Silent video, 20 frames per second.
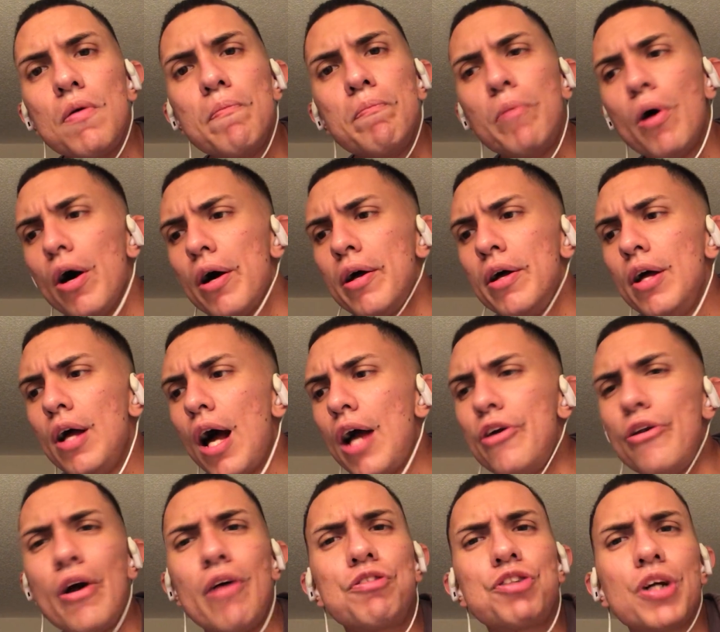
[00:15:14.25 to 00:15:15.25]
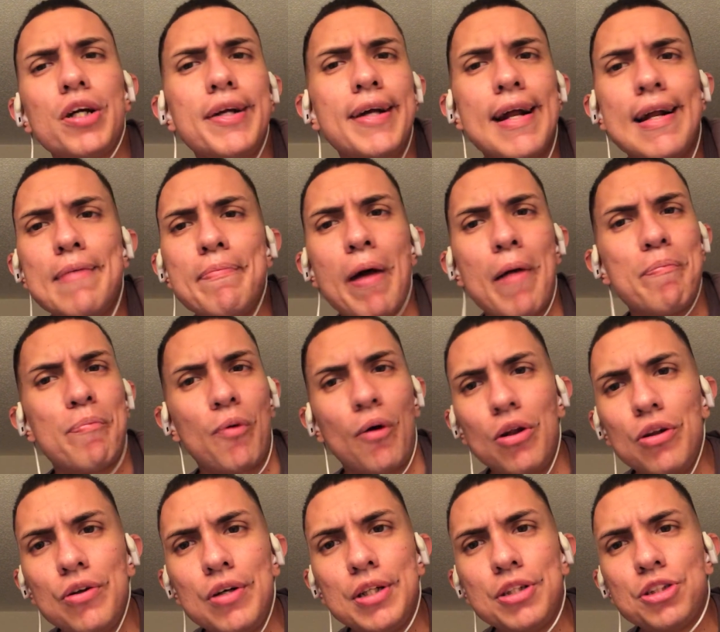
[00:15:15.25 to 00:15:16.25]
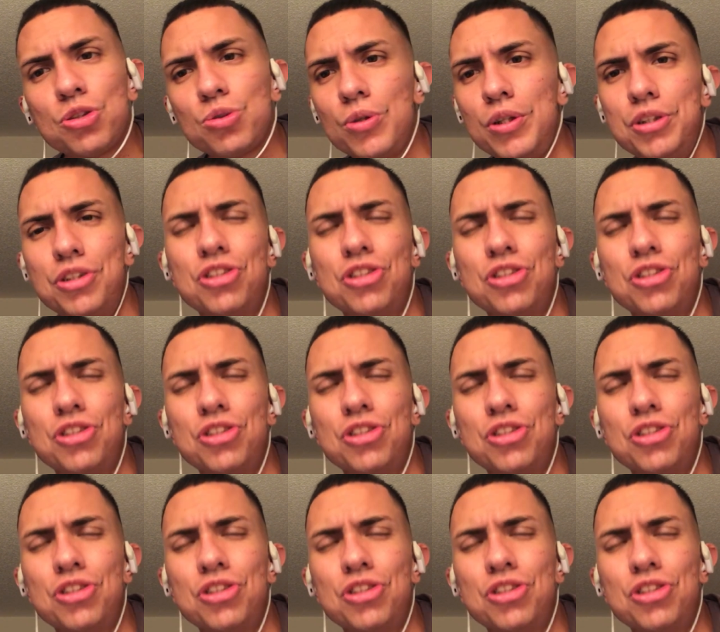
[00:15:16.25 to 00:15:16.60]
But you know, I've tried to get my brother into it.